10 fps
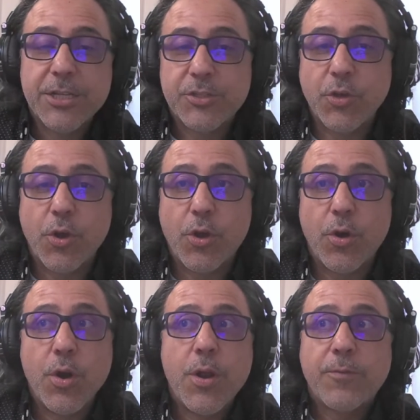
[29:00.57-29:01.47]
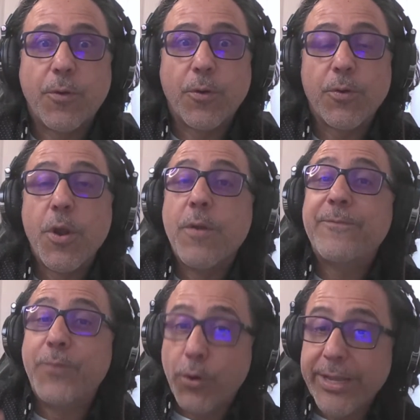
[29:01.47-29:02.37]
So for
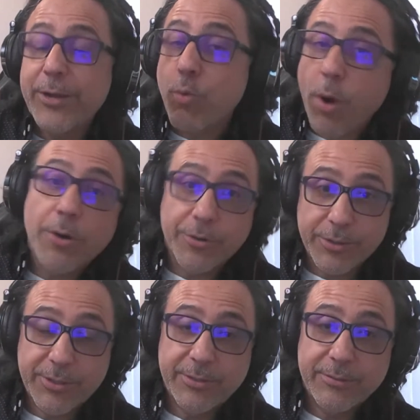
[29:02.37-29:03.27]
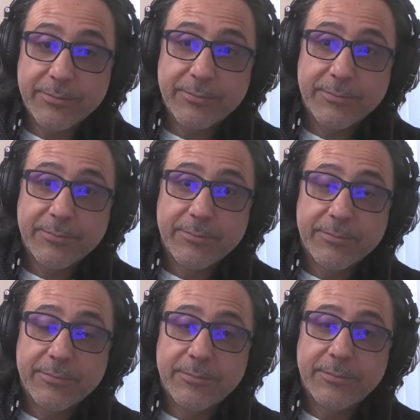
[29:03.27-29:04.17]
40 quarters,
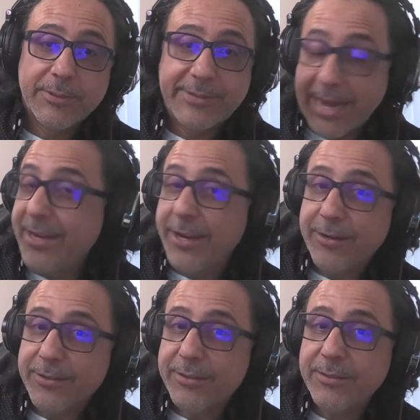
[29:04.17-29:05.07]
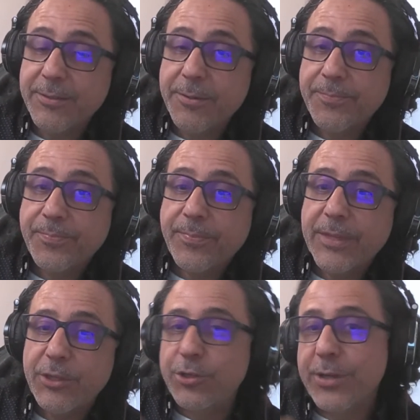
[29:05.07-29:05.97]
10 years,
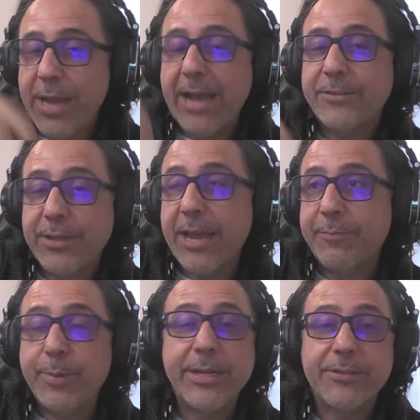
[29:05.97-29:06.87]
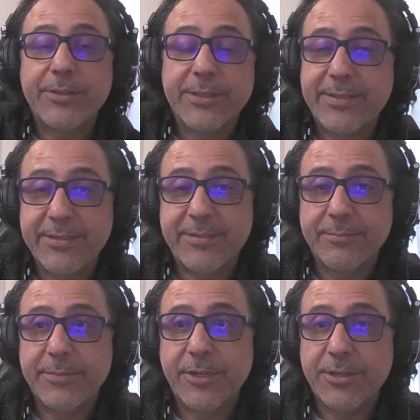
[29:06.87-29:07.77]
you had to have put into the
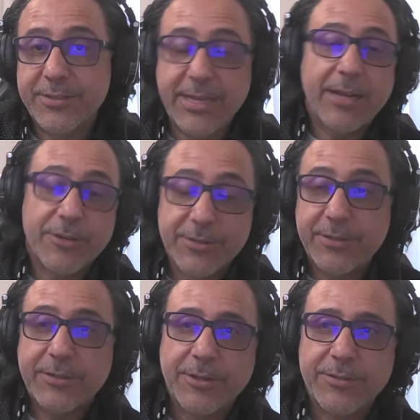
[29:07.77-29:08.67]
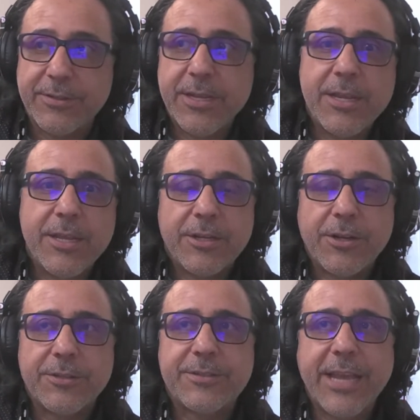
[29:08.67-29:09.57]
system
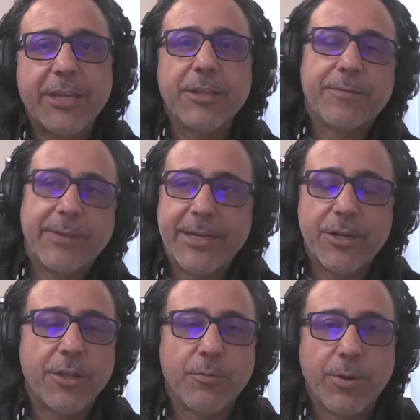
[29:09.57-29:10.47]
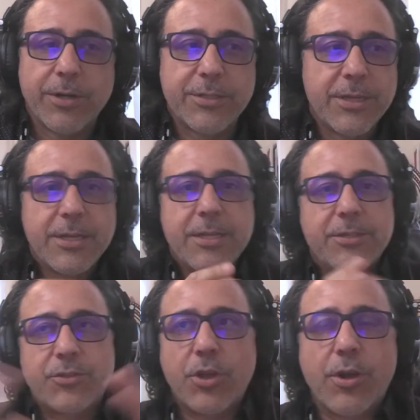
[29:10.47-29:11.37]
consecutively. In other words,
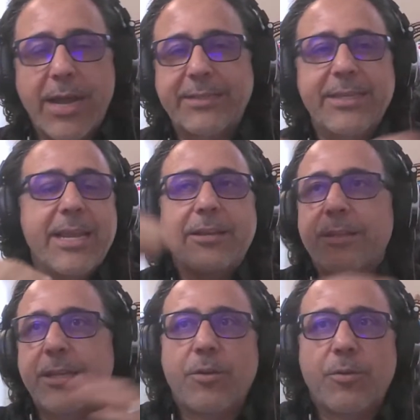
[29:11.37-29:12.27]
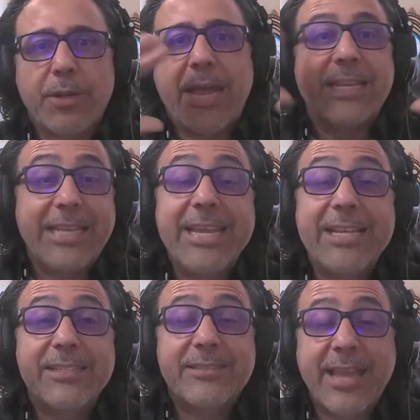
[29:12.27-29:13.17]
so at the end, at
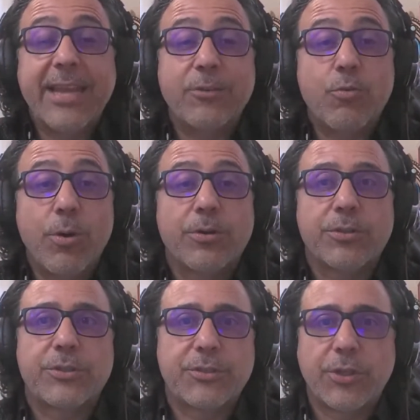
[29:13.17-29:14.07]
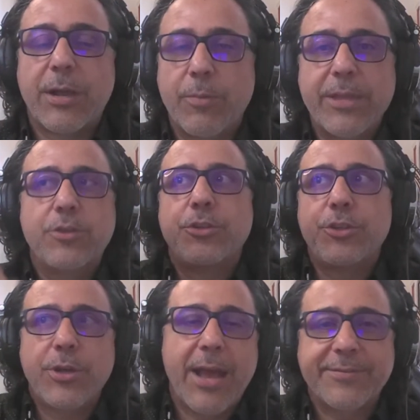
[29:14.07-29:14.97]
least 10 quarters. So that way
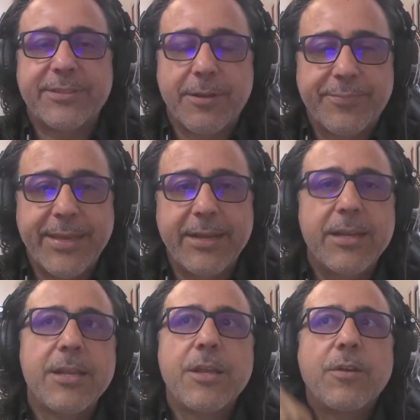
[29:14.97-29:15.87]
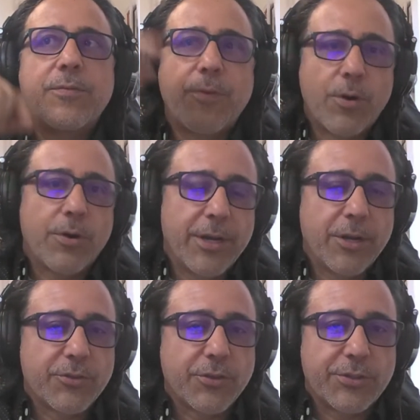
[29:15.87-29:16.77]
you have something for
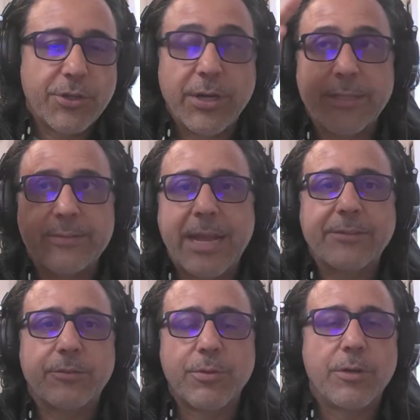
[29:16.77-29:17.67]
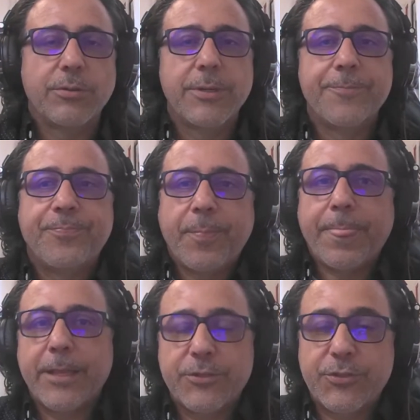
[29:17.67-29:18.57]
Social Security down the road.
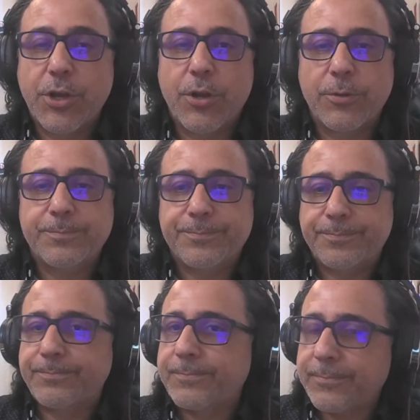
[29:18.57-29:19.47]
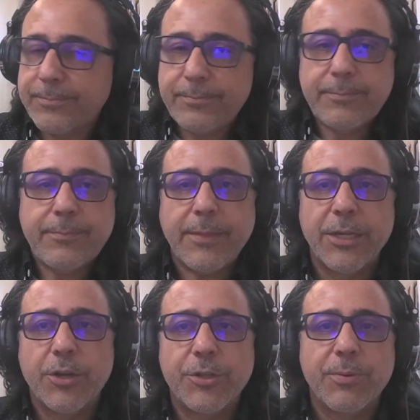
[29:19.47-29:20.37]
So
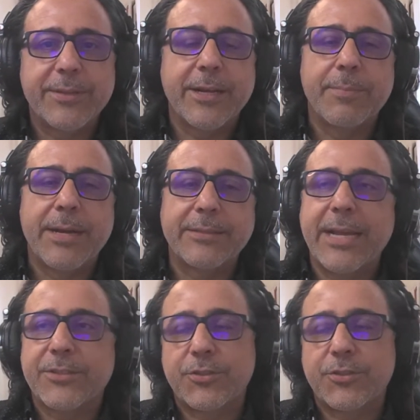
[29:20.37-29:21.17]
you want to think about that.